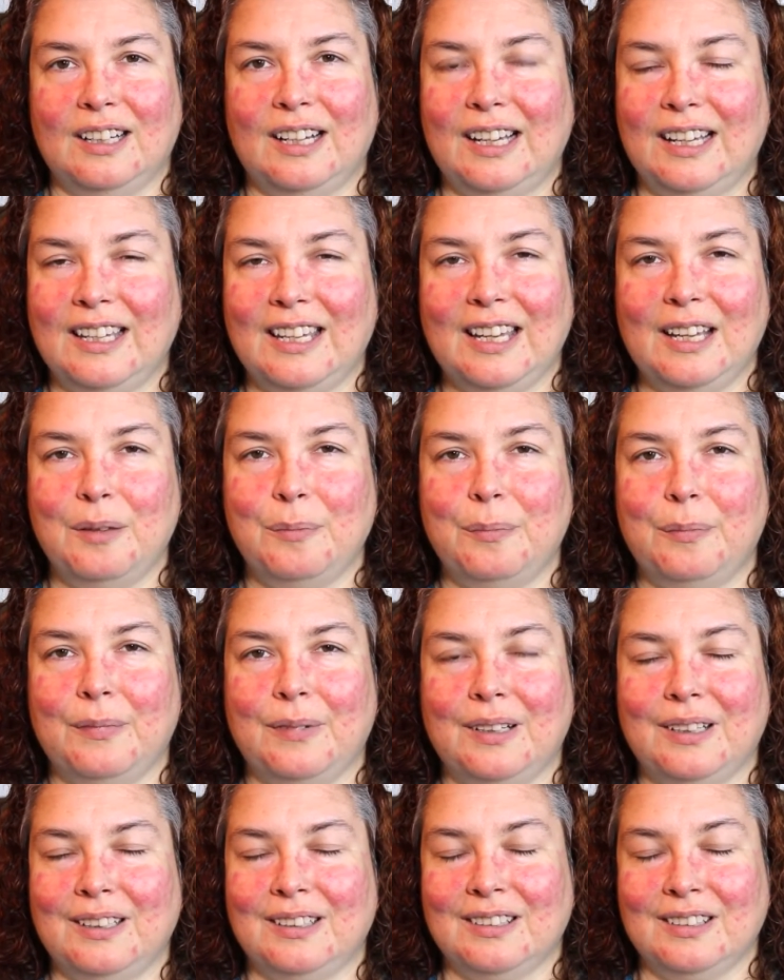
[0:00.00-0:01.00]
I can't,
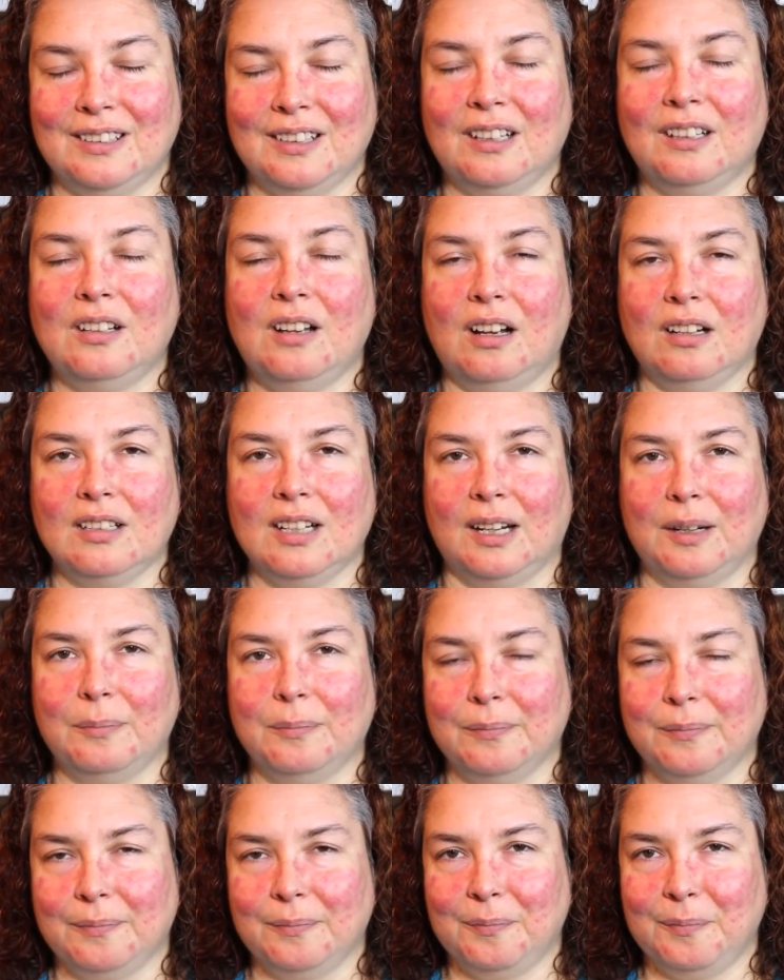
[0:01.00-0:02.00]
a long time,
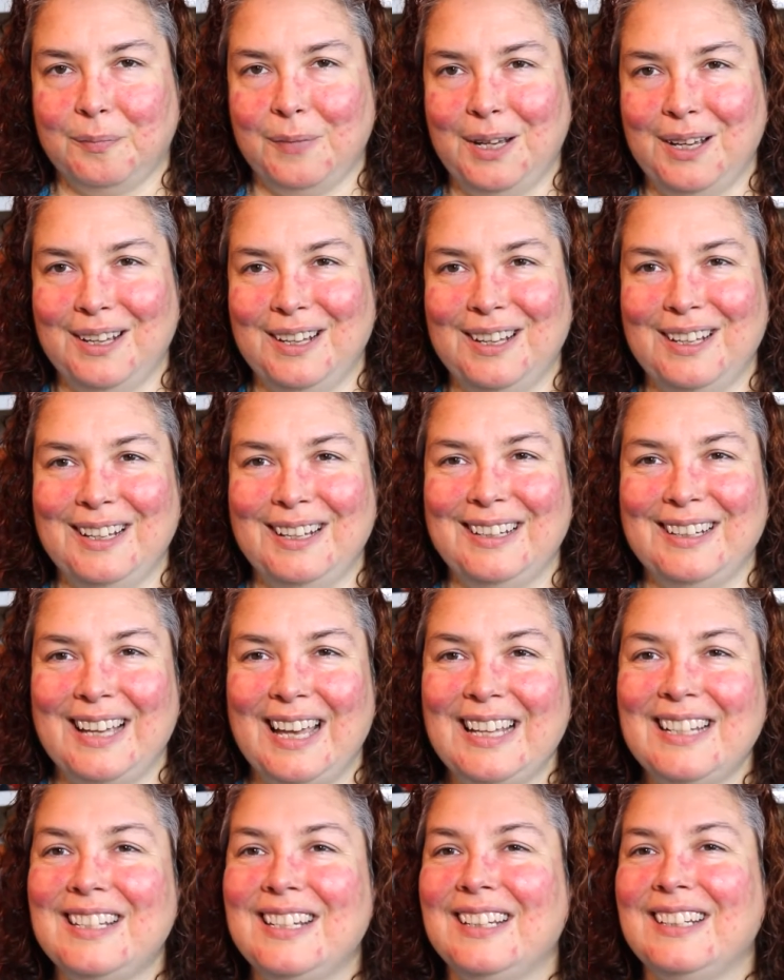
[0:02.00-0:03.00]

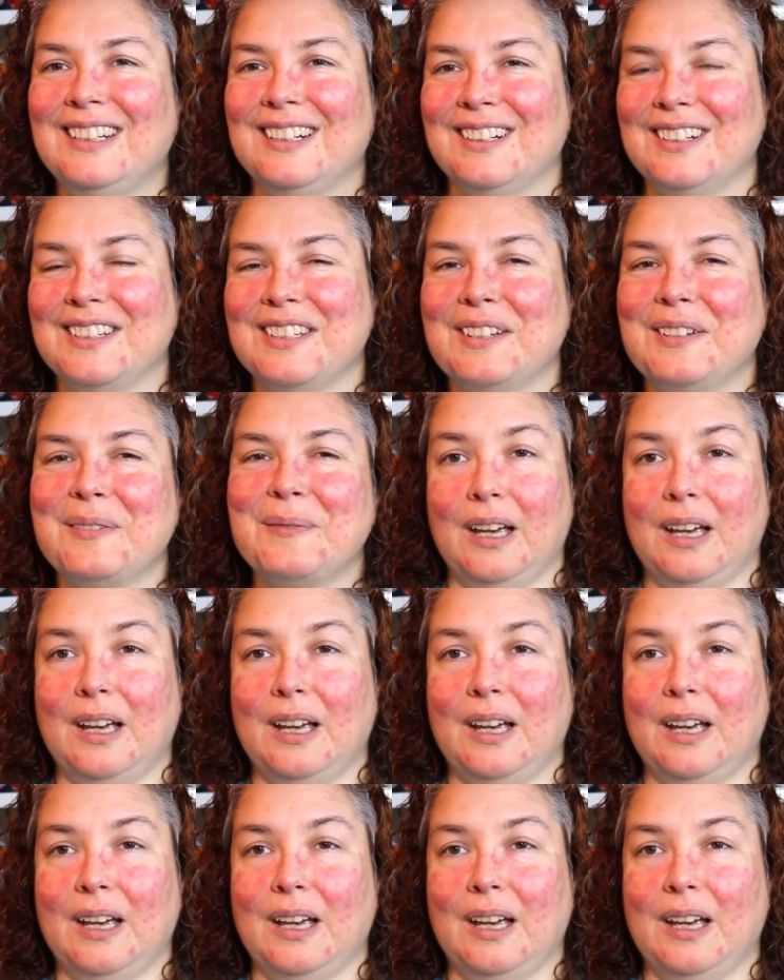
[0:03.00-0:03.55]
eighteen years.